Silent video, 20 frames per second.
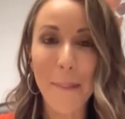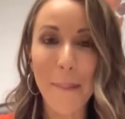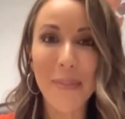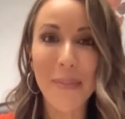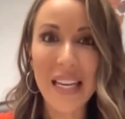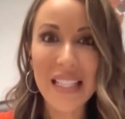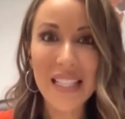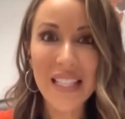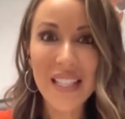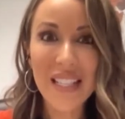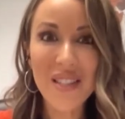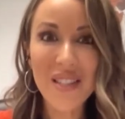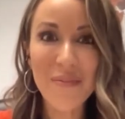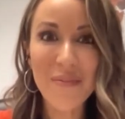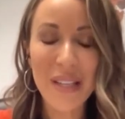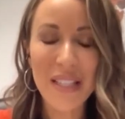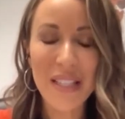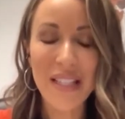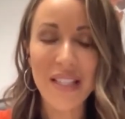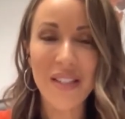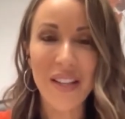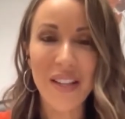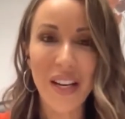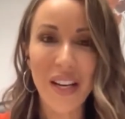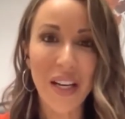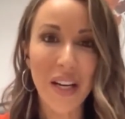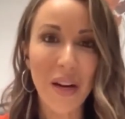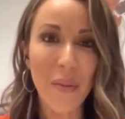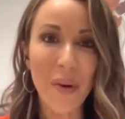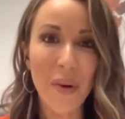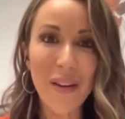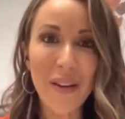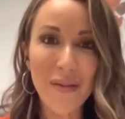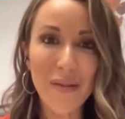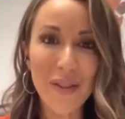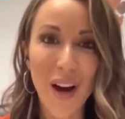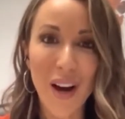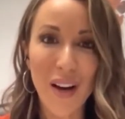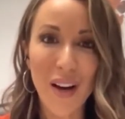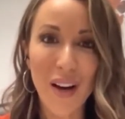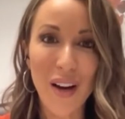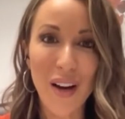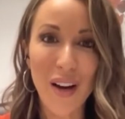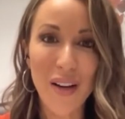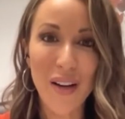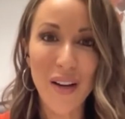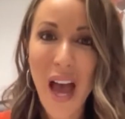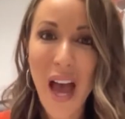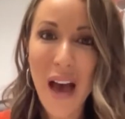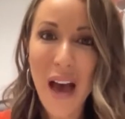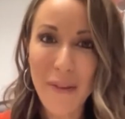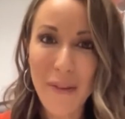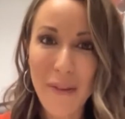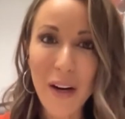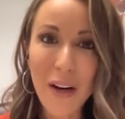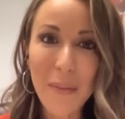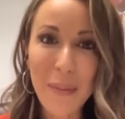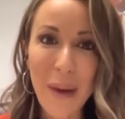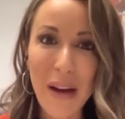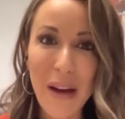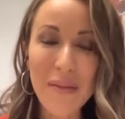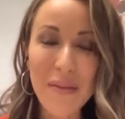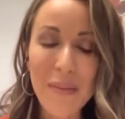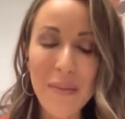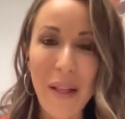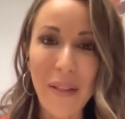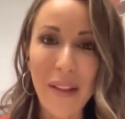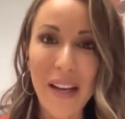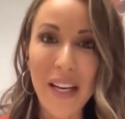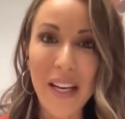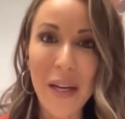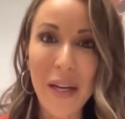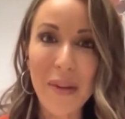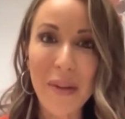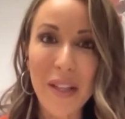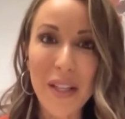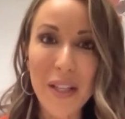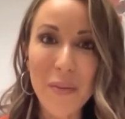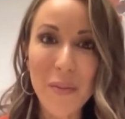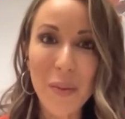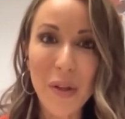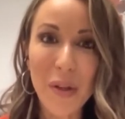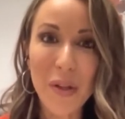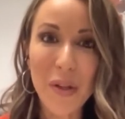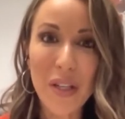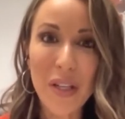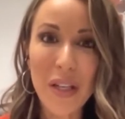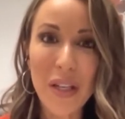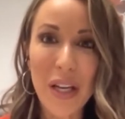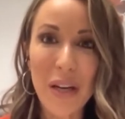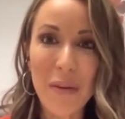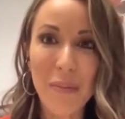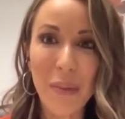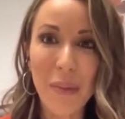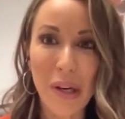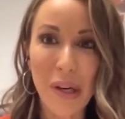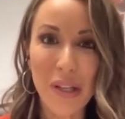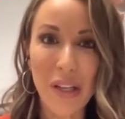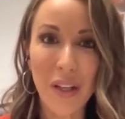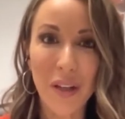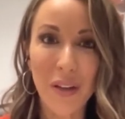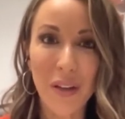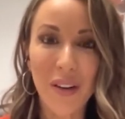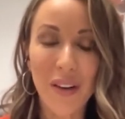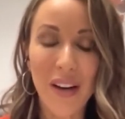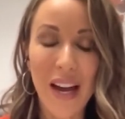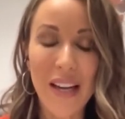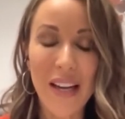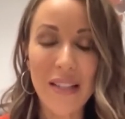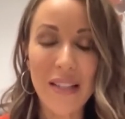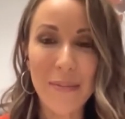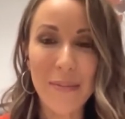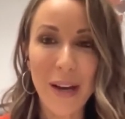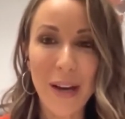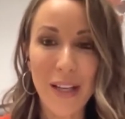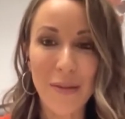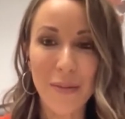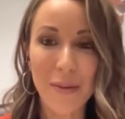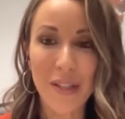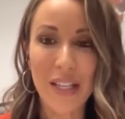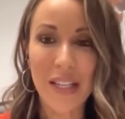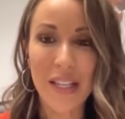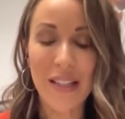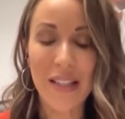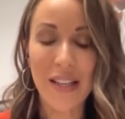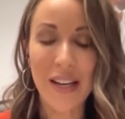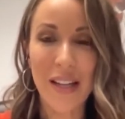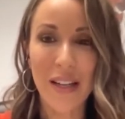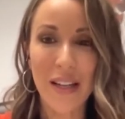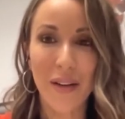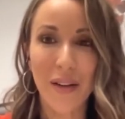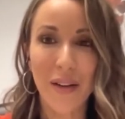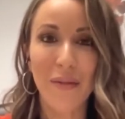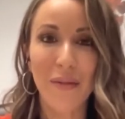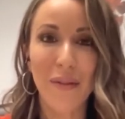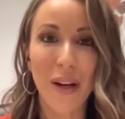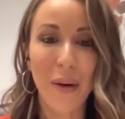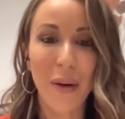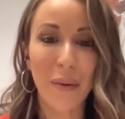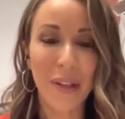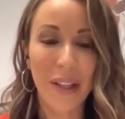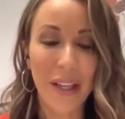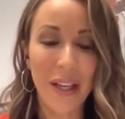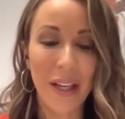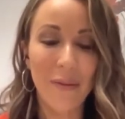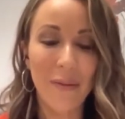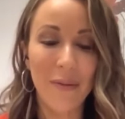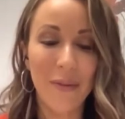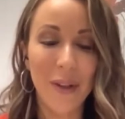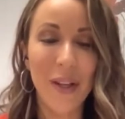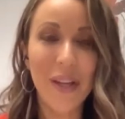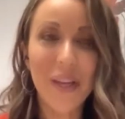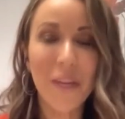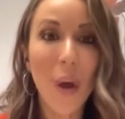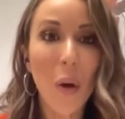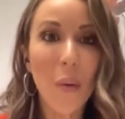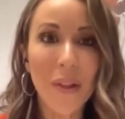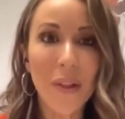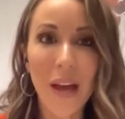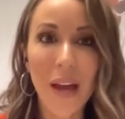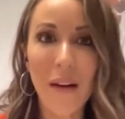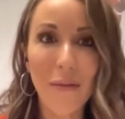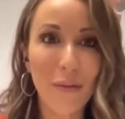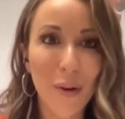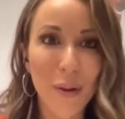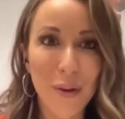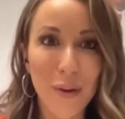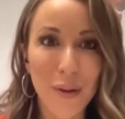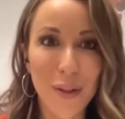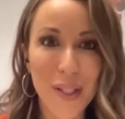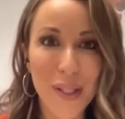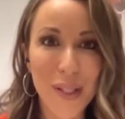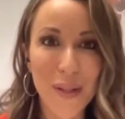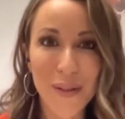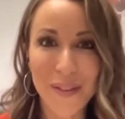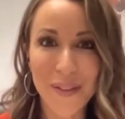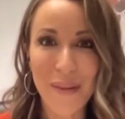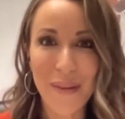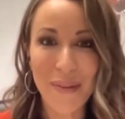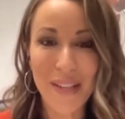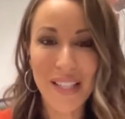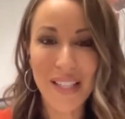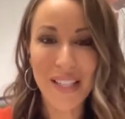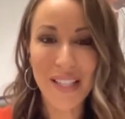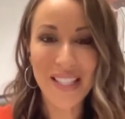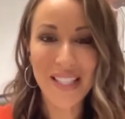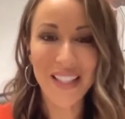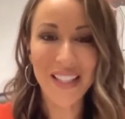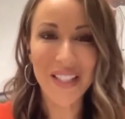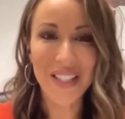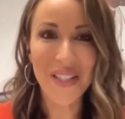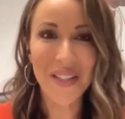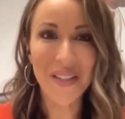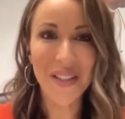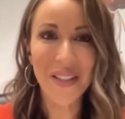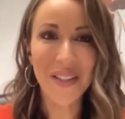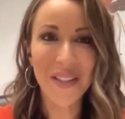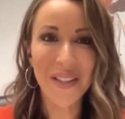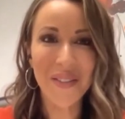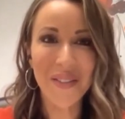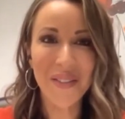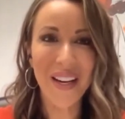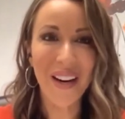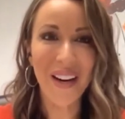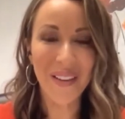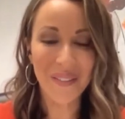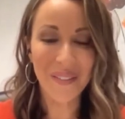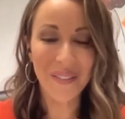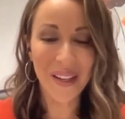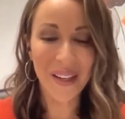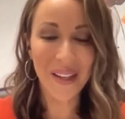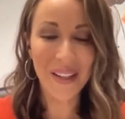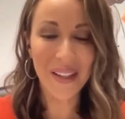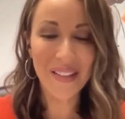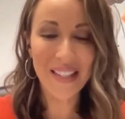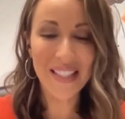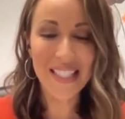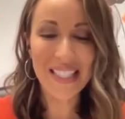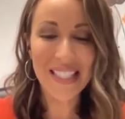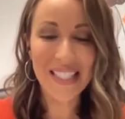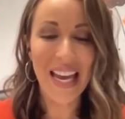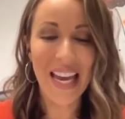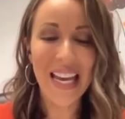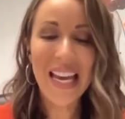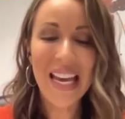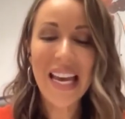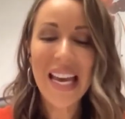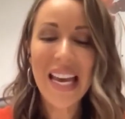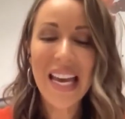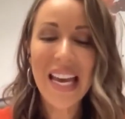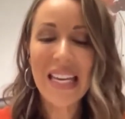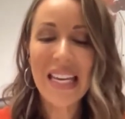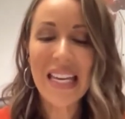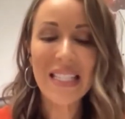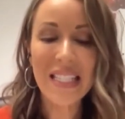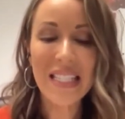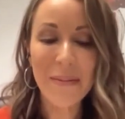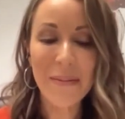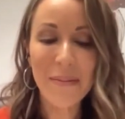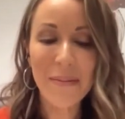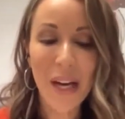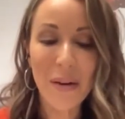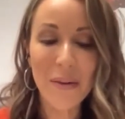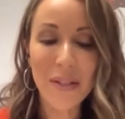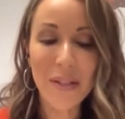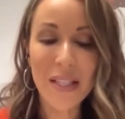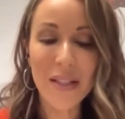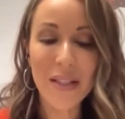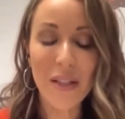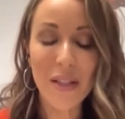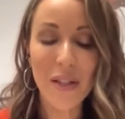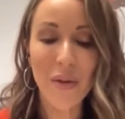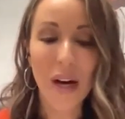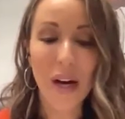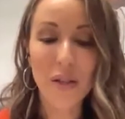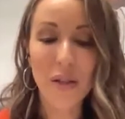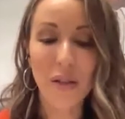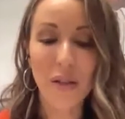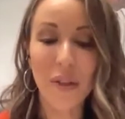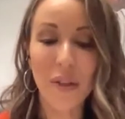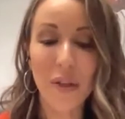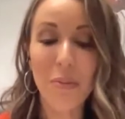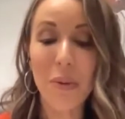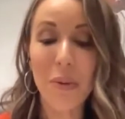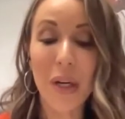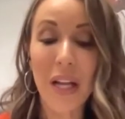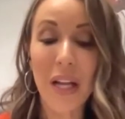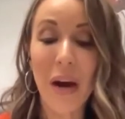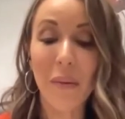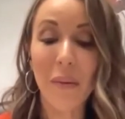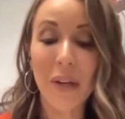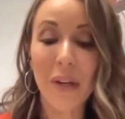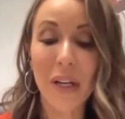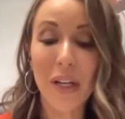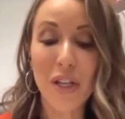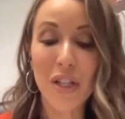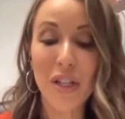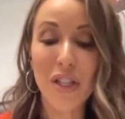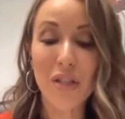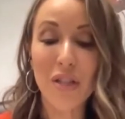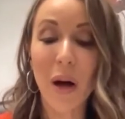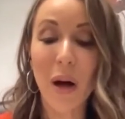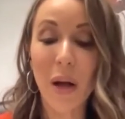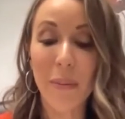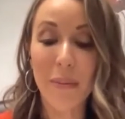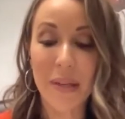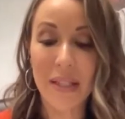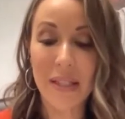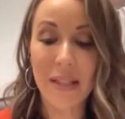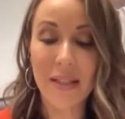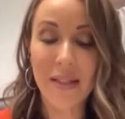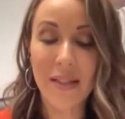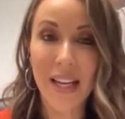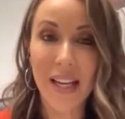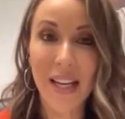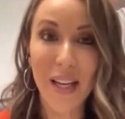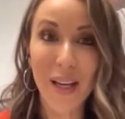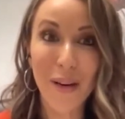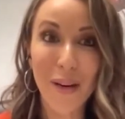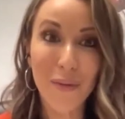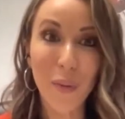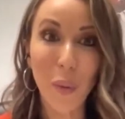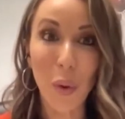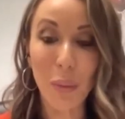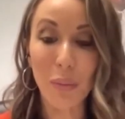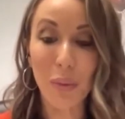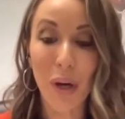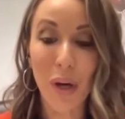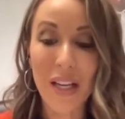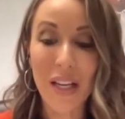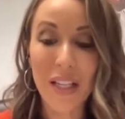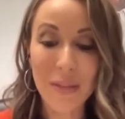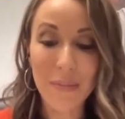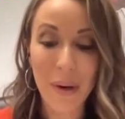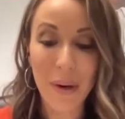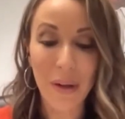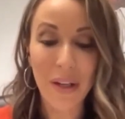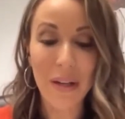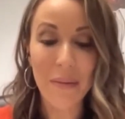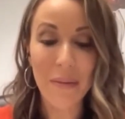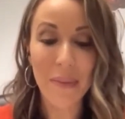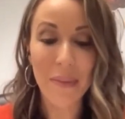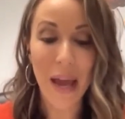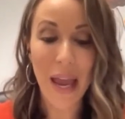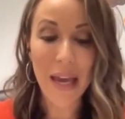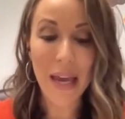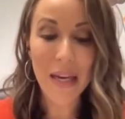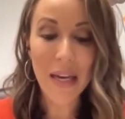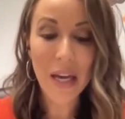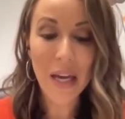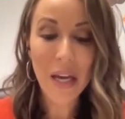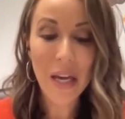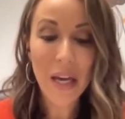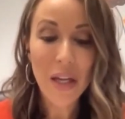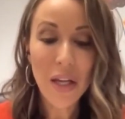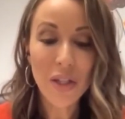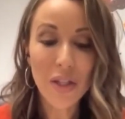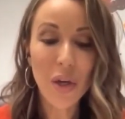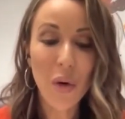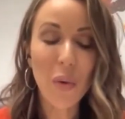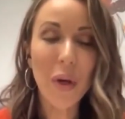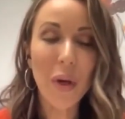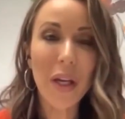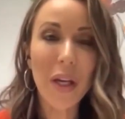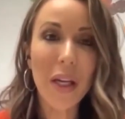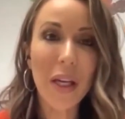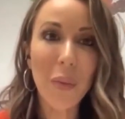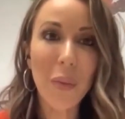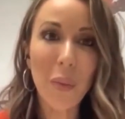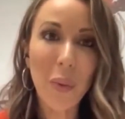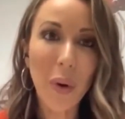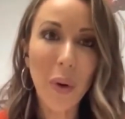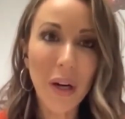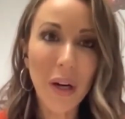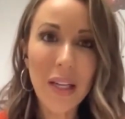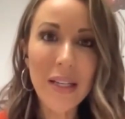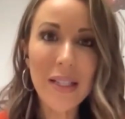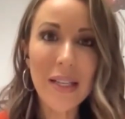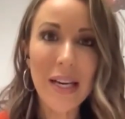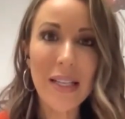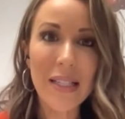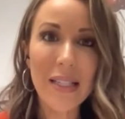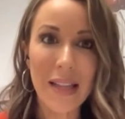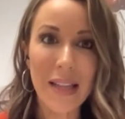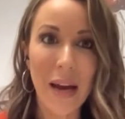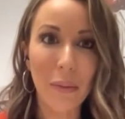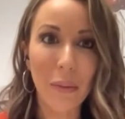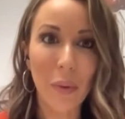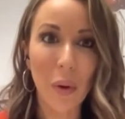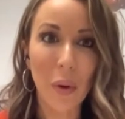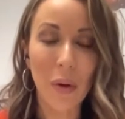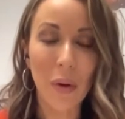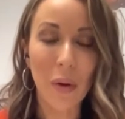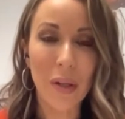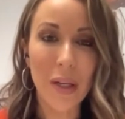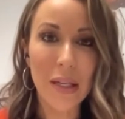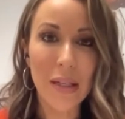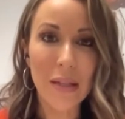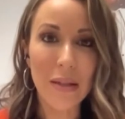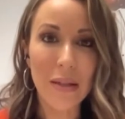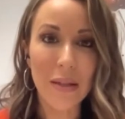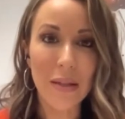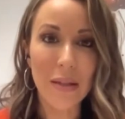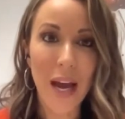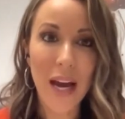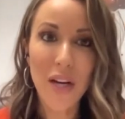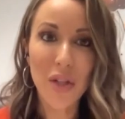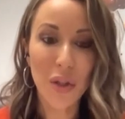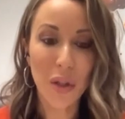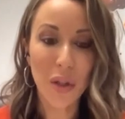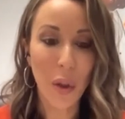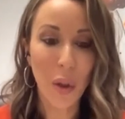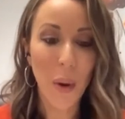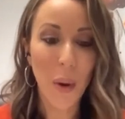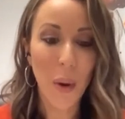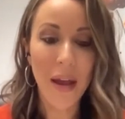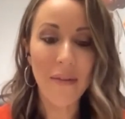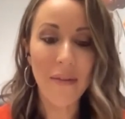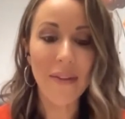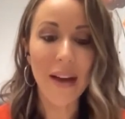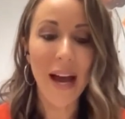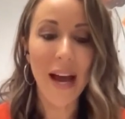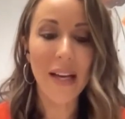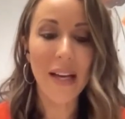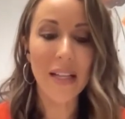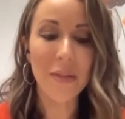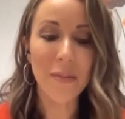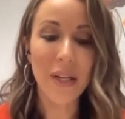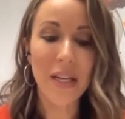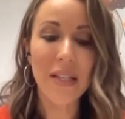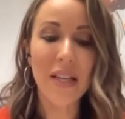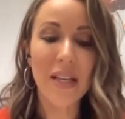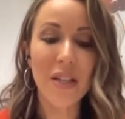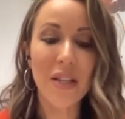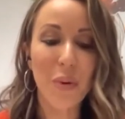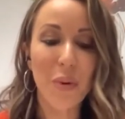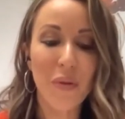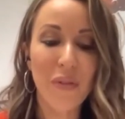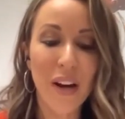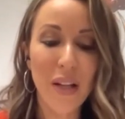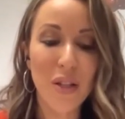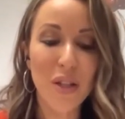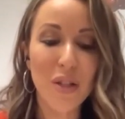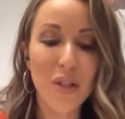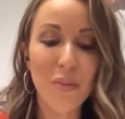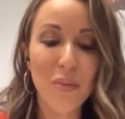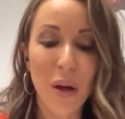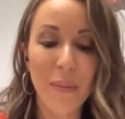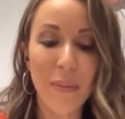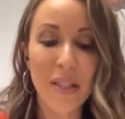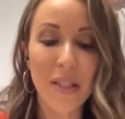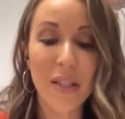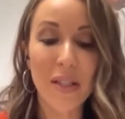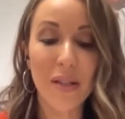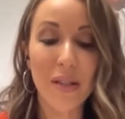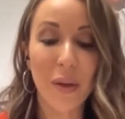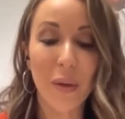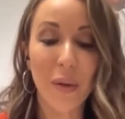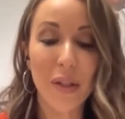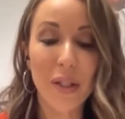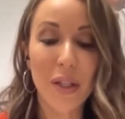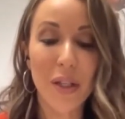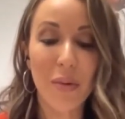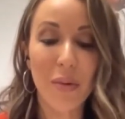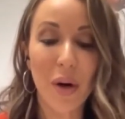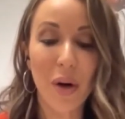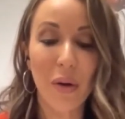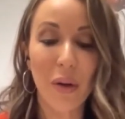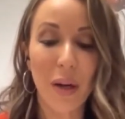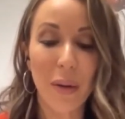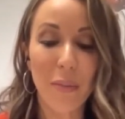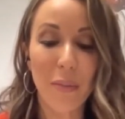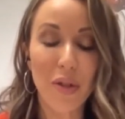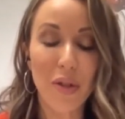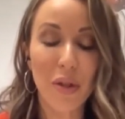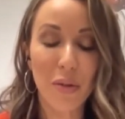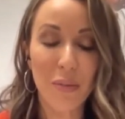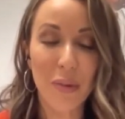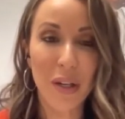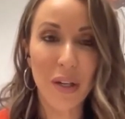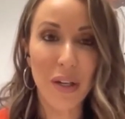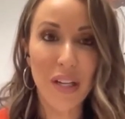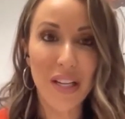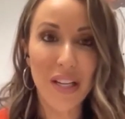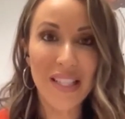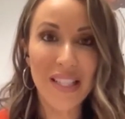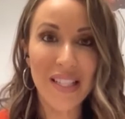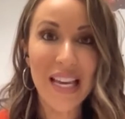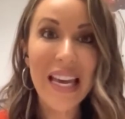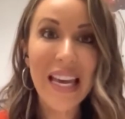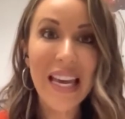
Basics of business lending. Now, we have talked a fair amount about lending, but this person in particular has some expertise that I think you're going to find really helpful. Without further ado, let me tell you who we are working with today. He is Tim Coates. He's the Director of Community Outreach and Small Business Lending for Prosperity Bank. So, what he does in that role is actually quite vast, but he does provide small business literacy programs to communities